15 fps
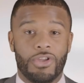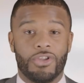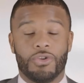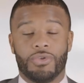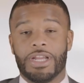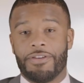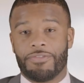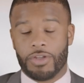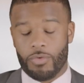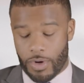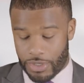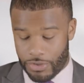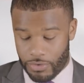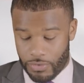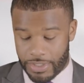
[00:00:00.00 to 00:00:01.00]
You definitely
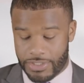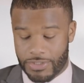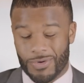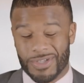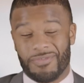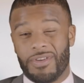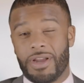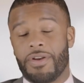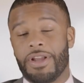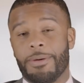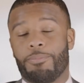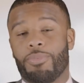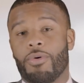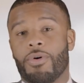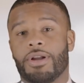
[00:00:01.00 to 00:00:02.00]
want to do this. So it's very
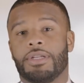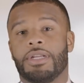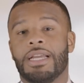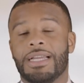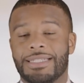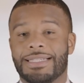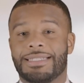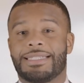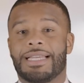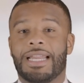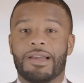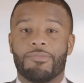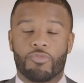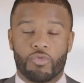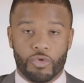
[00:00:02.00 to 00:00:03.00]
important to
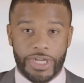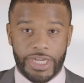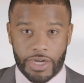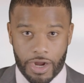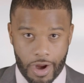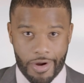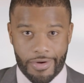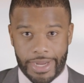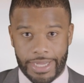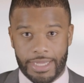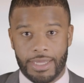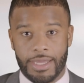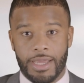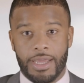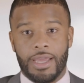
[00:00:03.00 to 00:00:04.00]
set up
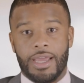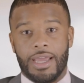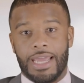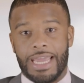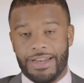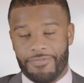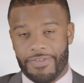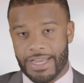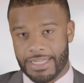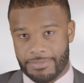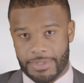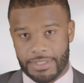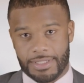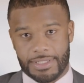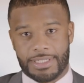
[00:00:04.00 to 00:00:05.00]
recurring
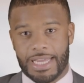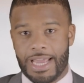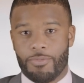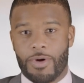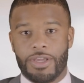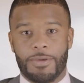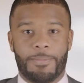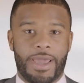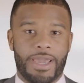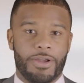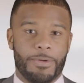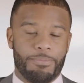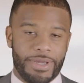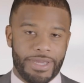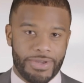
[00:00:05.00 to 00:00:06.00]
investments. The same way you pay
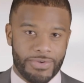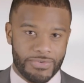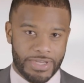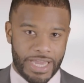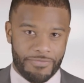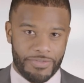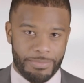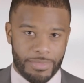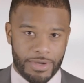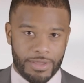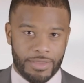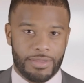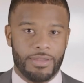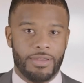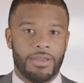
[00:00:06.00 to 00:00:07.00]
your bills every
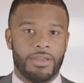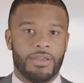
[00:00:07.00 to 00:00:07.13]
month,